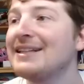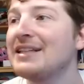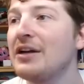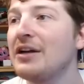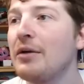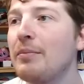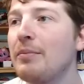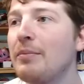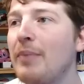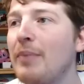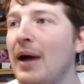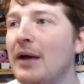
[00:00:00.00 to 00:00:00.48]

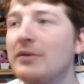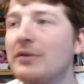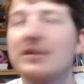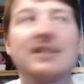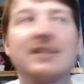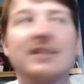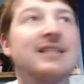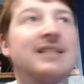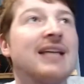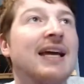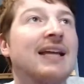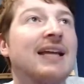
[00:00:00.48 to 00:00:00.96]
about to
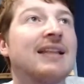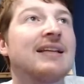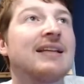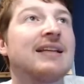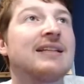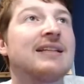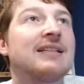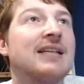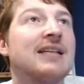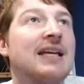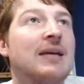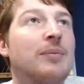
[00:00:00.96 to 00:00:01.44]
take the
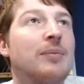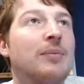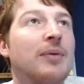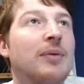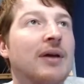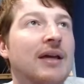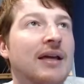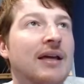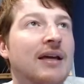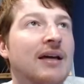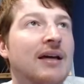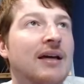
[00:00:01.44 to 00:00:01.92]

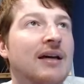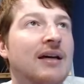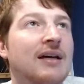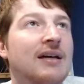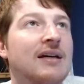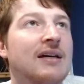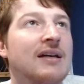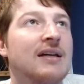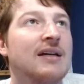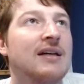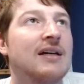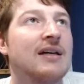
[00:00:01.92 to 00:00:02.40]
TP
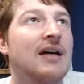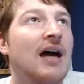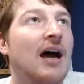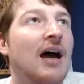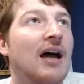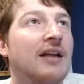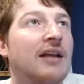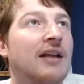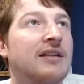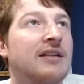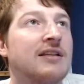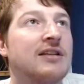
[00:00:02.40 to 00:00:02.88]

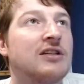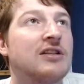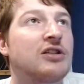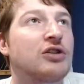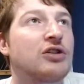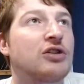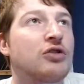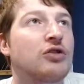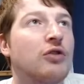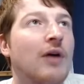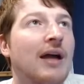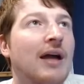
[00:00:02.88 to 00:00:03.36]

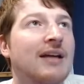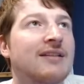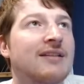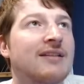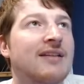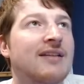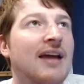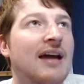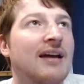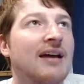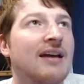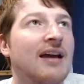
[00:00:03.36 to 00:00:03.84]
distract
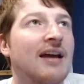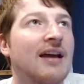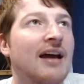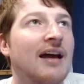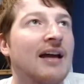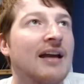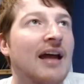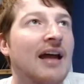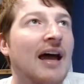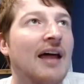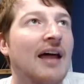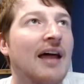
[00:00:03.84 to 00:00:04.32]
Kang
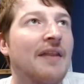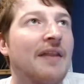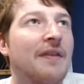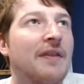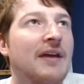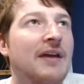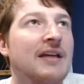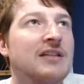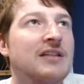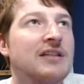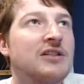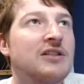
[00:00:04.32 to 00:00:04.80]
Kang, and
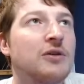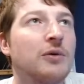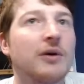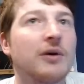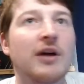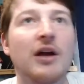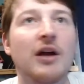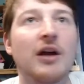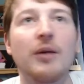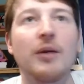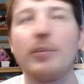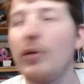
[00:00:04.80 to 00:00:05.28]
these two are
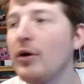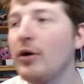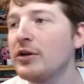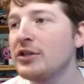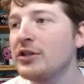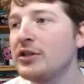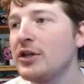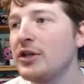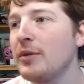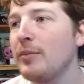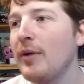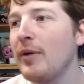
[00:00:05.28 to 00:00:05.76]
going to
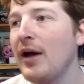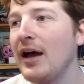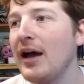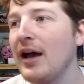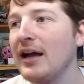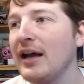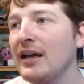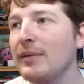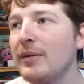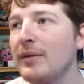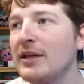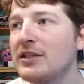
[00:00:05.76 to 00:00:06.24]
push up
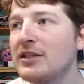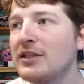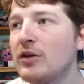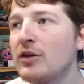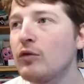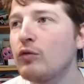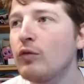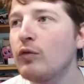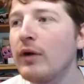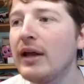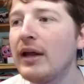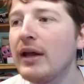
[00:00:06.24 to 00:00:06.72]
behind him. It's a
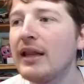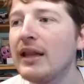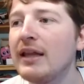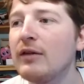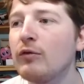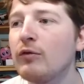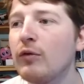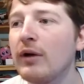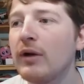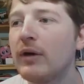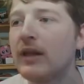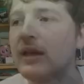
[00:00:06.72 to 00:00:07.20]
really,
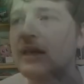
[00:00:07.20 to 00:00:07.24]
really